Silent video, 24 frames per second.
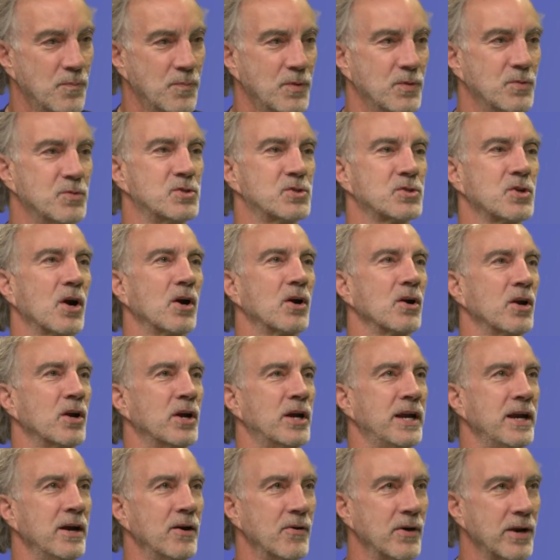you start
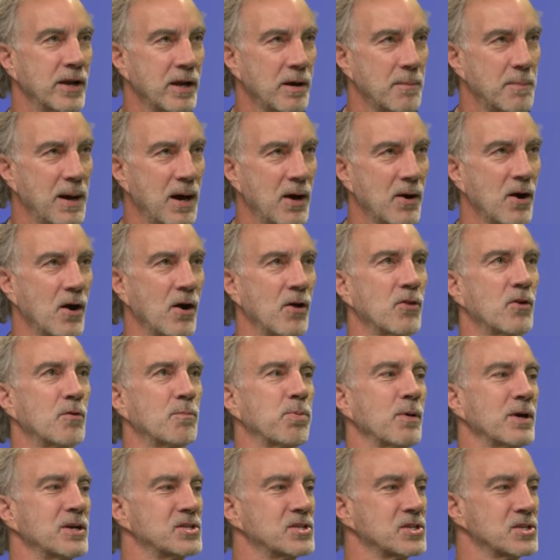hearing about other
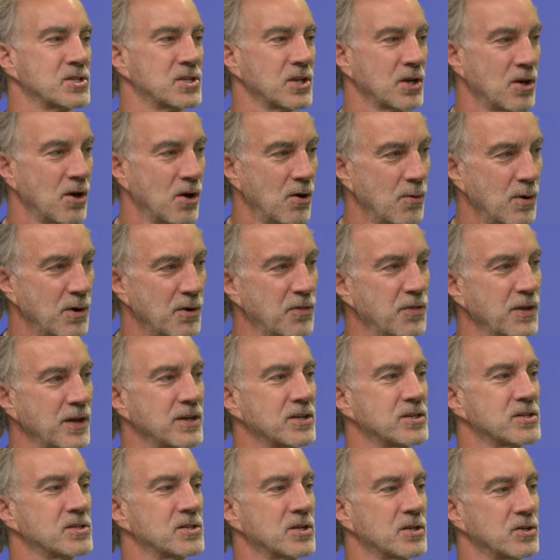places to go and
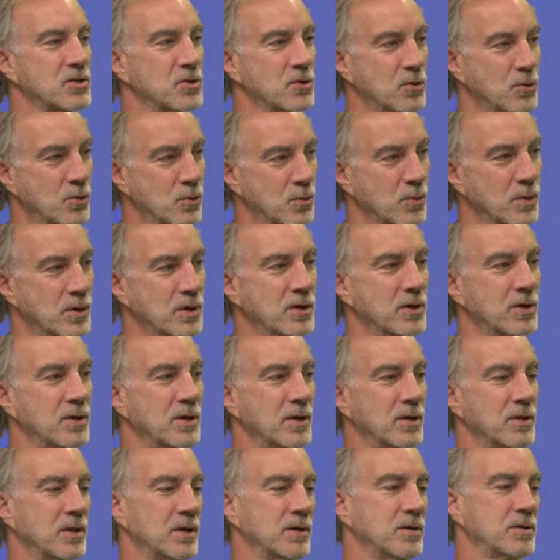things to do and
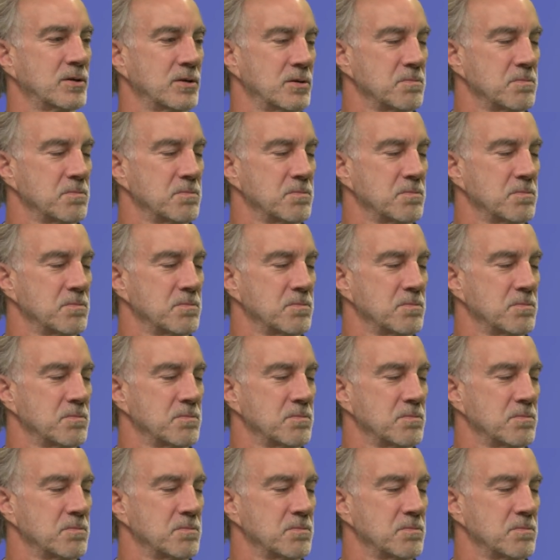uh, that